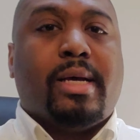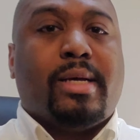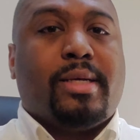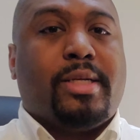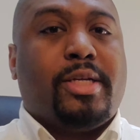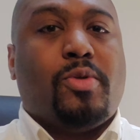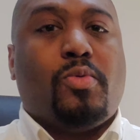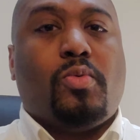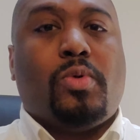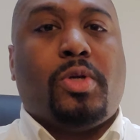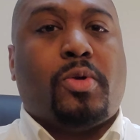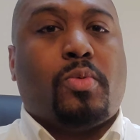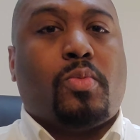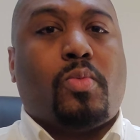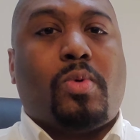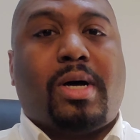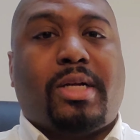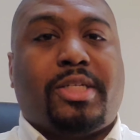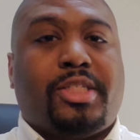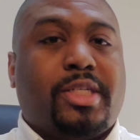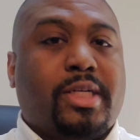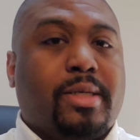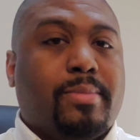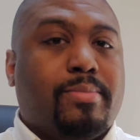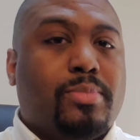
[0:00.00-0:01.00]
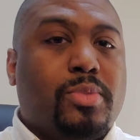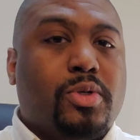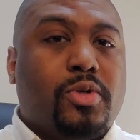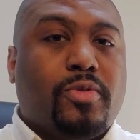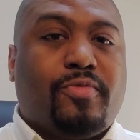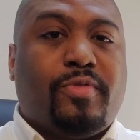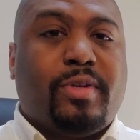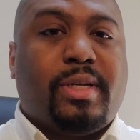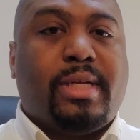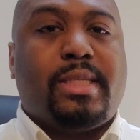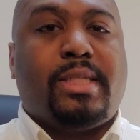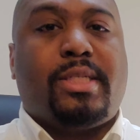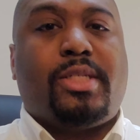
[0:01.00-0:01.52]
You, you're watching
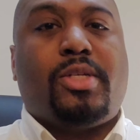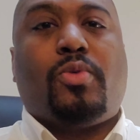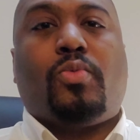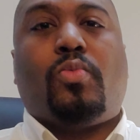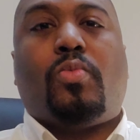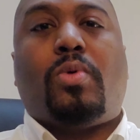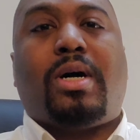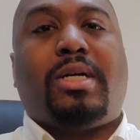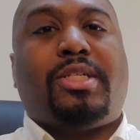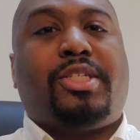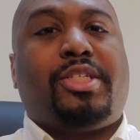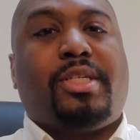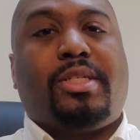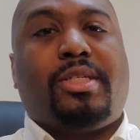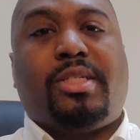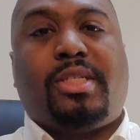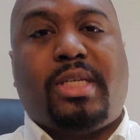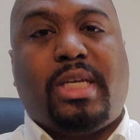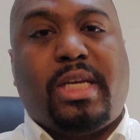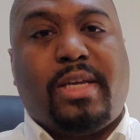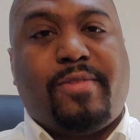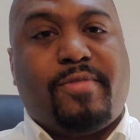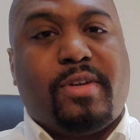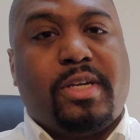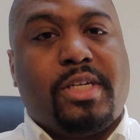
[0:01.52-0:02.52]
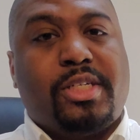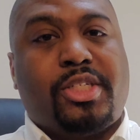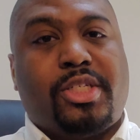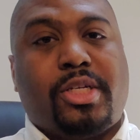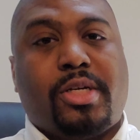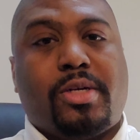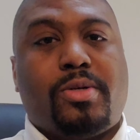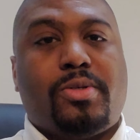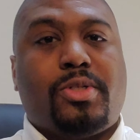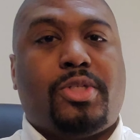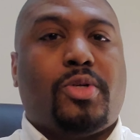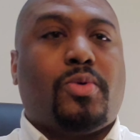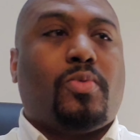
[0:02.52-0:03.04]
movies, you're watching TV
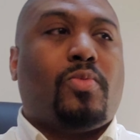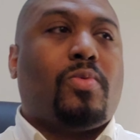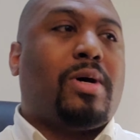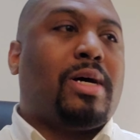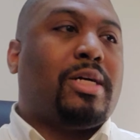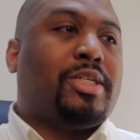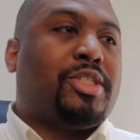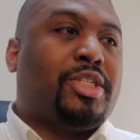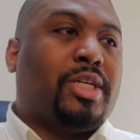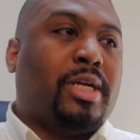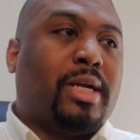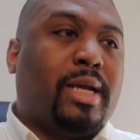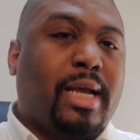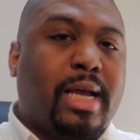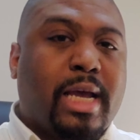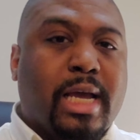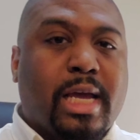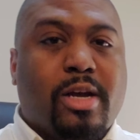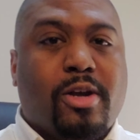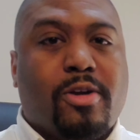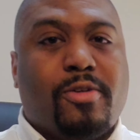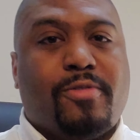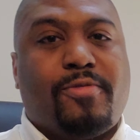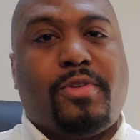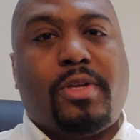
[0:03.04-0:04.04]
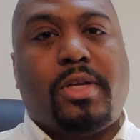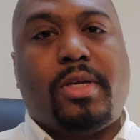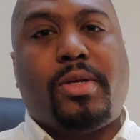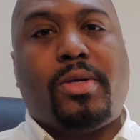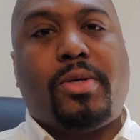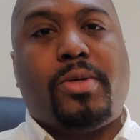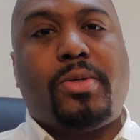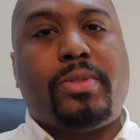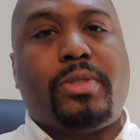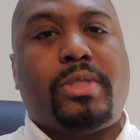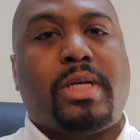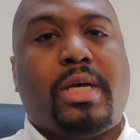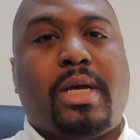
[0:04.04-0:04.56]
shows, you're watching
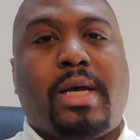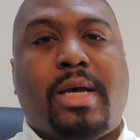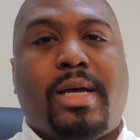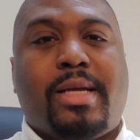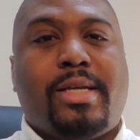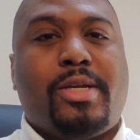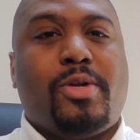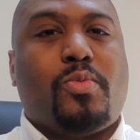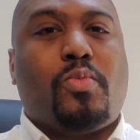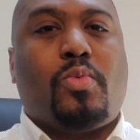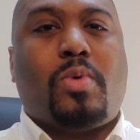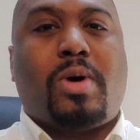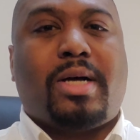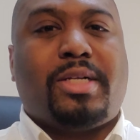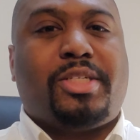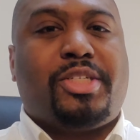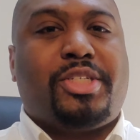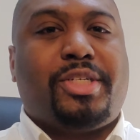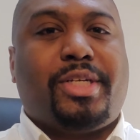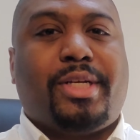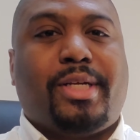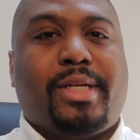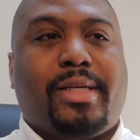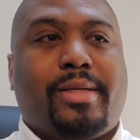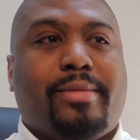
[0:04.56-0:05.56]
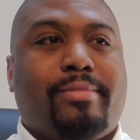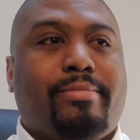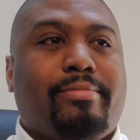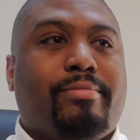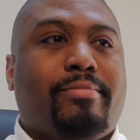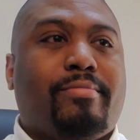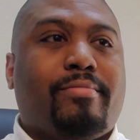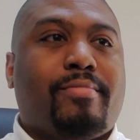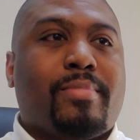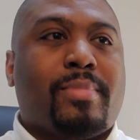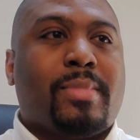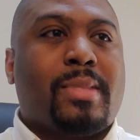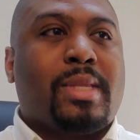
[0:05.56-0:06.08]
interviews, you're watching
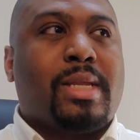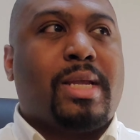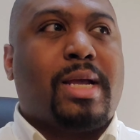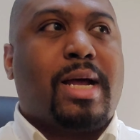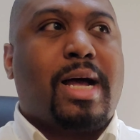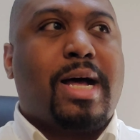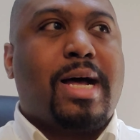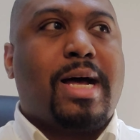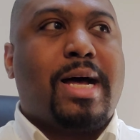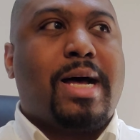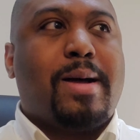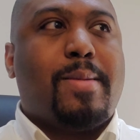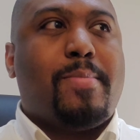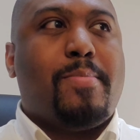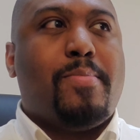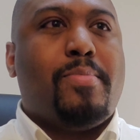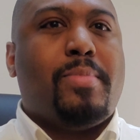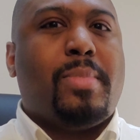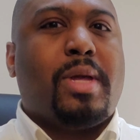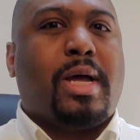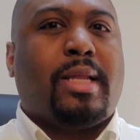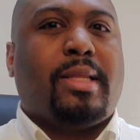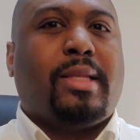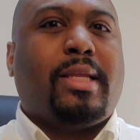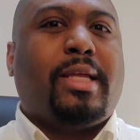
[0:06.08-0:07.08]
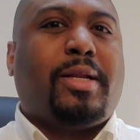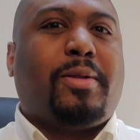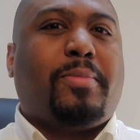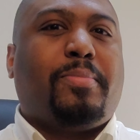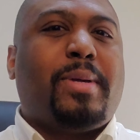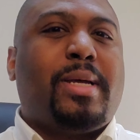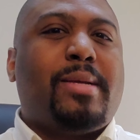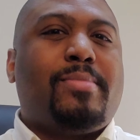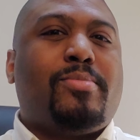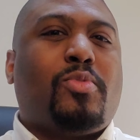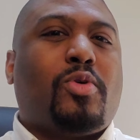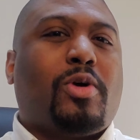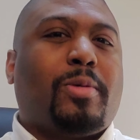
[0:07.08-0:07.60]
um, a little
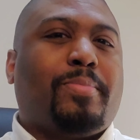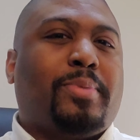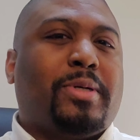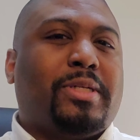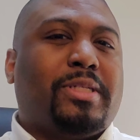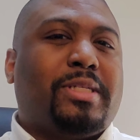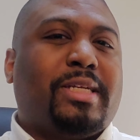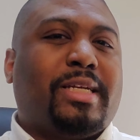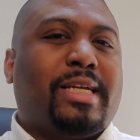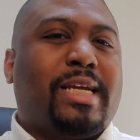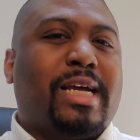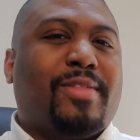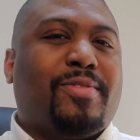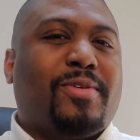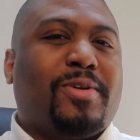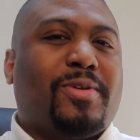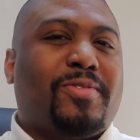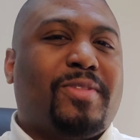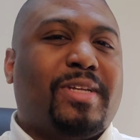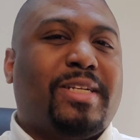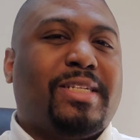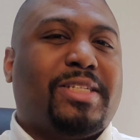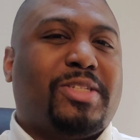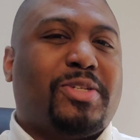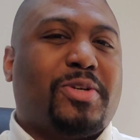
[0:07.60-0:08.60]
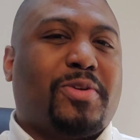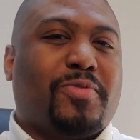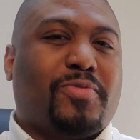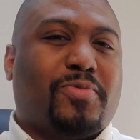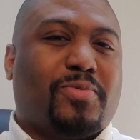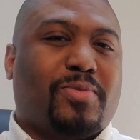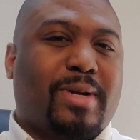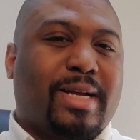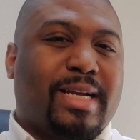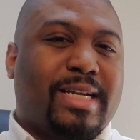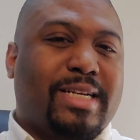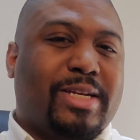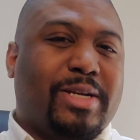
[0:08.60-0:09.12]
bit more put together than sort of
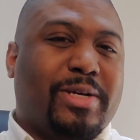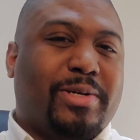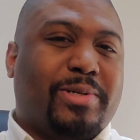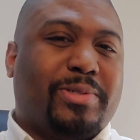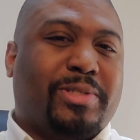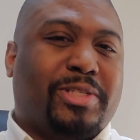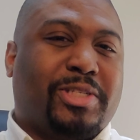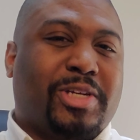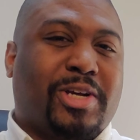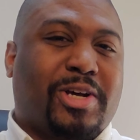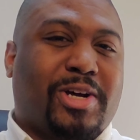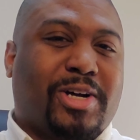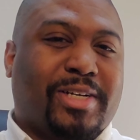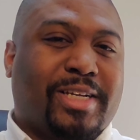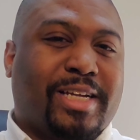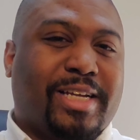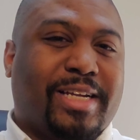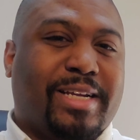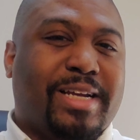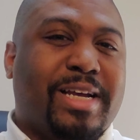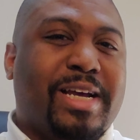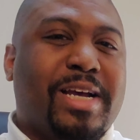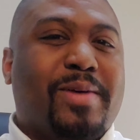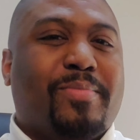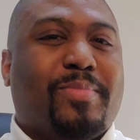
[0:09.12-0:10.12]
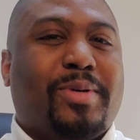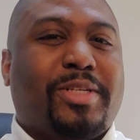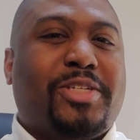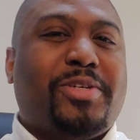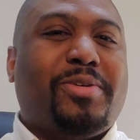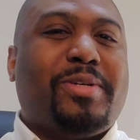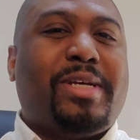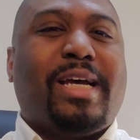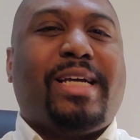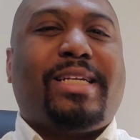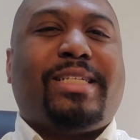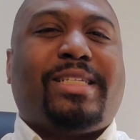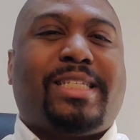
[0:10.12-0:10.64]
randos talking, but you
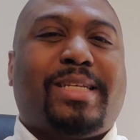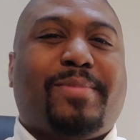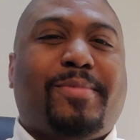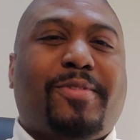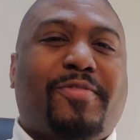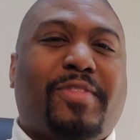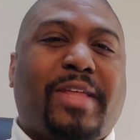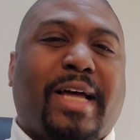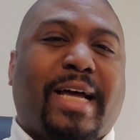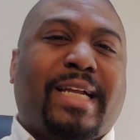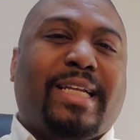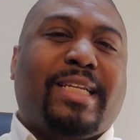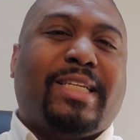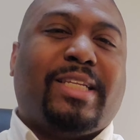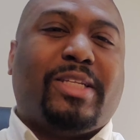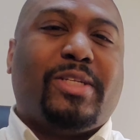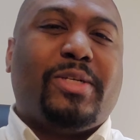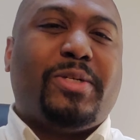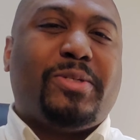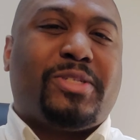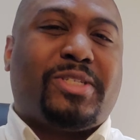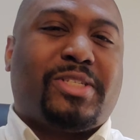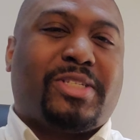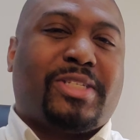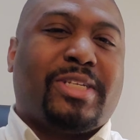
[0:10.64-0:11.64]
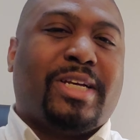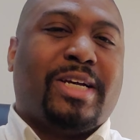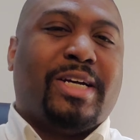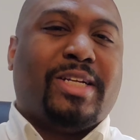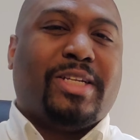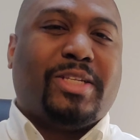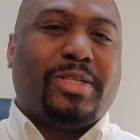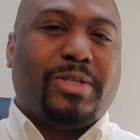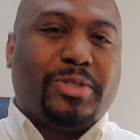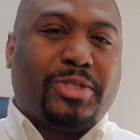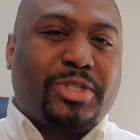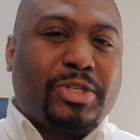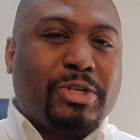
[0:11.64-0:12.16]
get some of that loose,
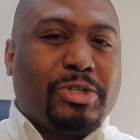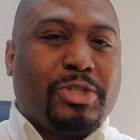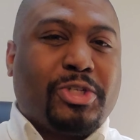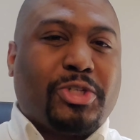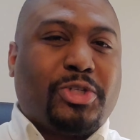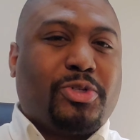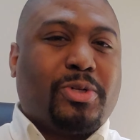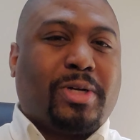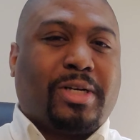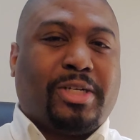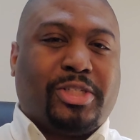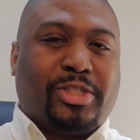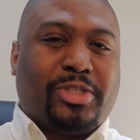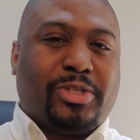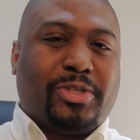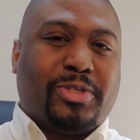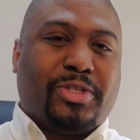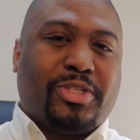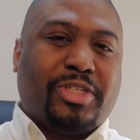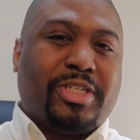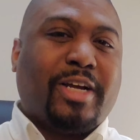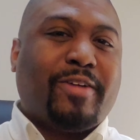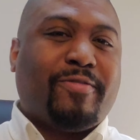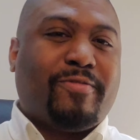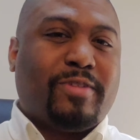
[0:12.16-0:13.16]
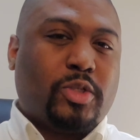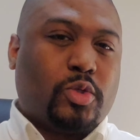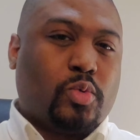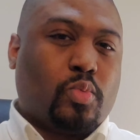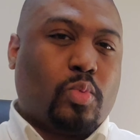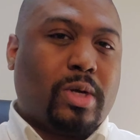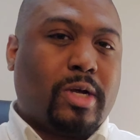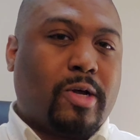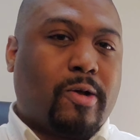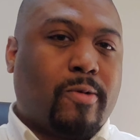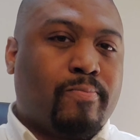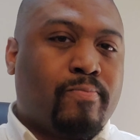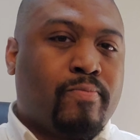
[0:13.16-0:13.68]
looser structure stuff as
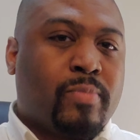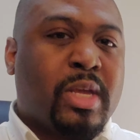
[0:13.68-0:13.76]
well,